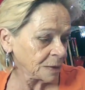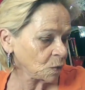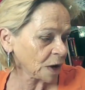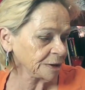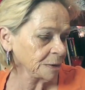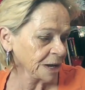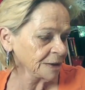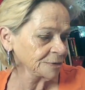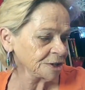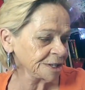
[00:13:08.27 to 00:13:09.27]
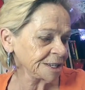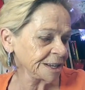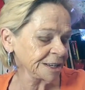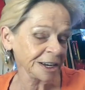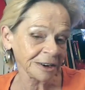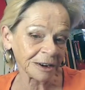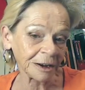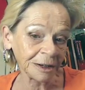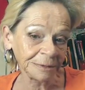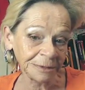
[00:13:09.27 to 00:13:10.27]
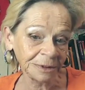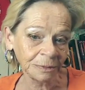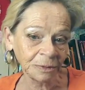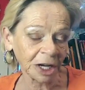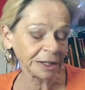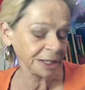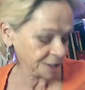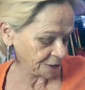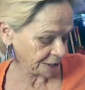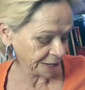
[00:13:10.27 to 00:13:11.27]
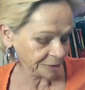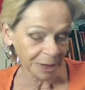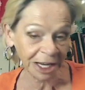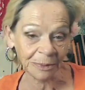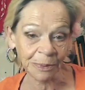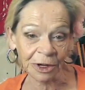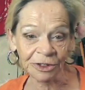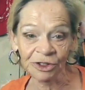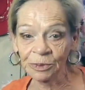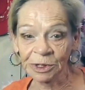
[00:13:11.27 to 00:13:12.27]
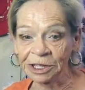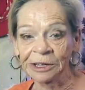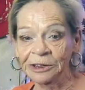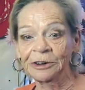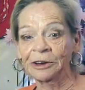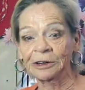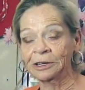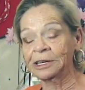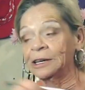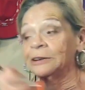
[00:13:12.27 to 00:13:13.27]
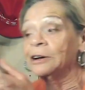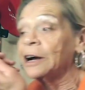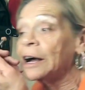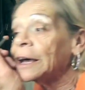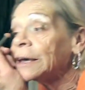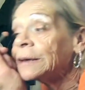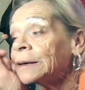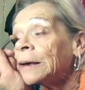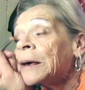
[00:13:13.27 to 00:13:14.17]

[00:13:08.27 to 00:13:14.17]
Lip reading: What, you can have your skincare on. Well, I guess you could have makeup on too, but then you're not going to get your eyes